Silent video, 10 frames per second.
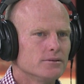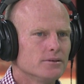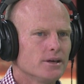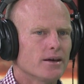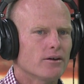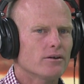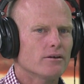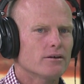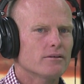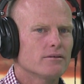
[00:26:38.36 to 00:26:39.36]
yeah,
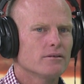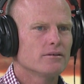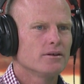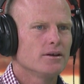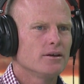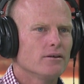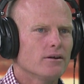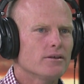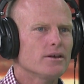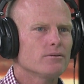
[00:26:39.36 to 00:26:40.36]

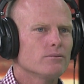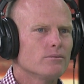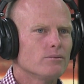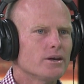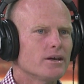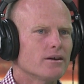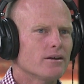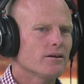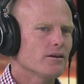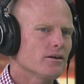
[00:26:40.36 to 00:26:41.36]
I think we
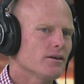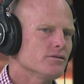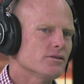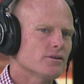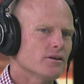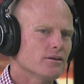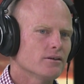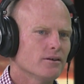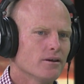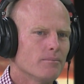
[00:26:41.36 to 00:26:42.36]
are just
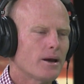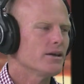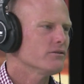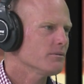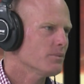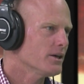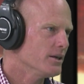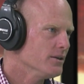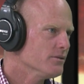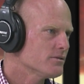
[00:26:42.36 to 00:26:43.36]
amazing
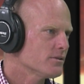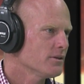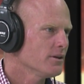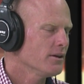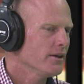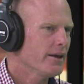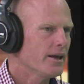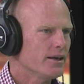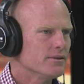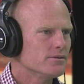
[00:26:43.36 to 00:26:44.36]
beings,
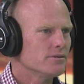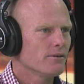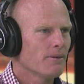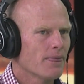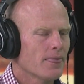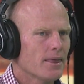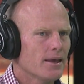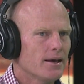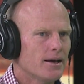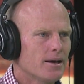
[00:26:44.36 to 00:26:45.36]
and
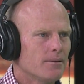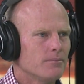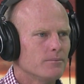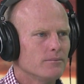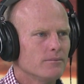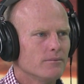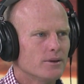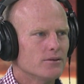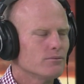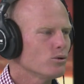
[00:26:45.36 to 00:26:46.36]

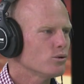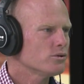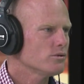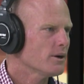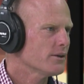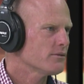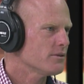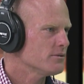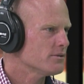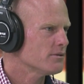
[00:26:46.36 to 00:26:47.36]
there's more to us
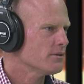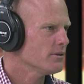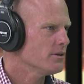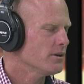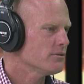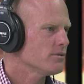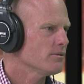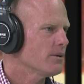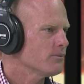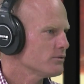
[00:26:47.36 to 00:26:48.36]
than just 2
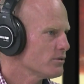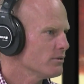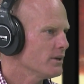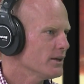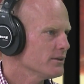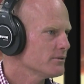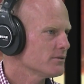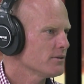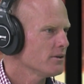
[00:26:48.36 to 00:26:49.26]
arms and 2 legs.